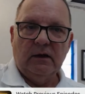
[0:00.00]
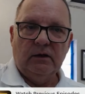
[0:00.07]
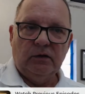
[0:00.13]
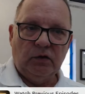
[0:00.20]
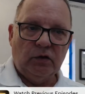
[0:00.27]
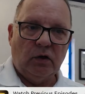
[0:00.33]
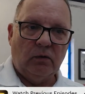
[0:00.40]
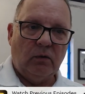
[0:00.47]

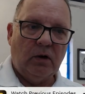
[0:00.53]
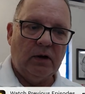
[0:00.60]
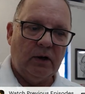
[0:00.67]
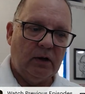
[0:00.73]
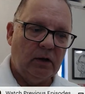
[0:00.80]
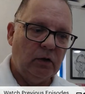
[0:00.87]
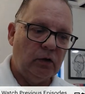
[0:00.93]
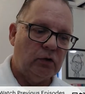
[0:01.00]
You don't want to
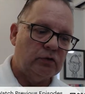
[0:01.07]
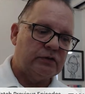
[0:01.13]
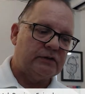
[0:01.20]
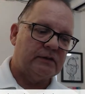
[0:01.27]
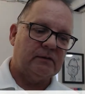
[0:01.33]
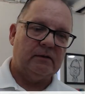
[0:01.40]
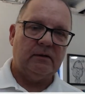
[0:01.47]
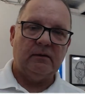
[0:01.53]
lose,
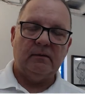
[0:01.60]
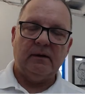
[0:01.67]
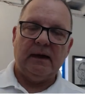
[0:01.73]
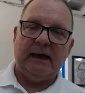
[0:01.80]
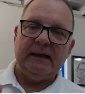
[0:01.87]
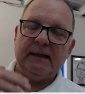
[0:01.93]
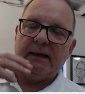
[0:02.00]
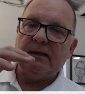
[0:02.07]

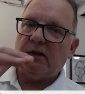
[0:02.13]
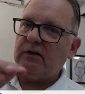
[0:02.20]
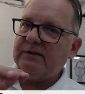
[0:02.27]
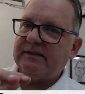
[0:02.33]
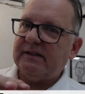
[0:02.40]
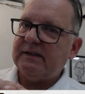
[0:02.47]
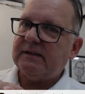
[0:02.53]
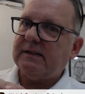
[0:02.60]
and
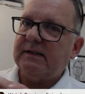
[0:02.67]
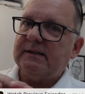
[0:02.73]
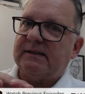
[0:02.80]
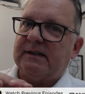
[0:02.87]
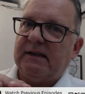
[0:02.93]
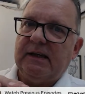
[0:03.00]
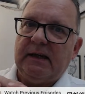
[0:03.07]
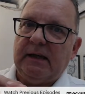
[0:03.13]

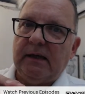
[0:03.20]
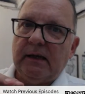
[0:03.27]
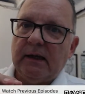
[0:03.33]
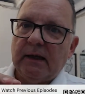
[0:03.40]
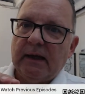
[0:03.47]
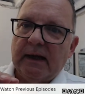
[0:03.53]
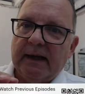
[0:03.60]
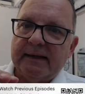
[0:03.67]
consistency
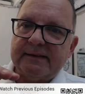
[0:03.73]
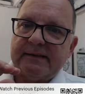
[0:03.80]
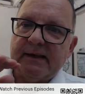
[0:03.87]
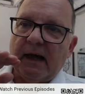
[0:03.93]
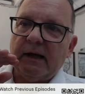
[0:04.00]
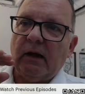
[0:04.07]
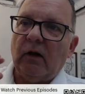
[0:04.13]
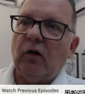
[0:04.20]
is
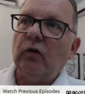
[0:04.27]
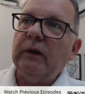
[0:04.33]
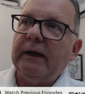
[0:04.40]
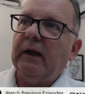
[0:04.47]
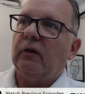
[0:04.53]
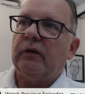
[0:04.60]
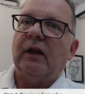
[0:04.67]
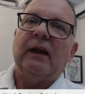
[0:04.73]
not only
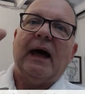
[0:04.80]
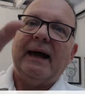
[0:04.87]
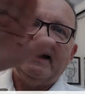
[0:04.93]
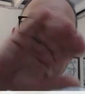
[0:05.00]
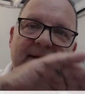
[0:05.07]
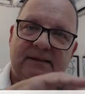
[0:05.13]
on the lighting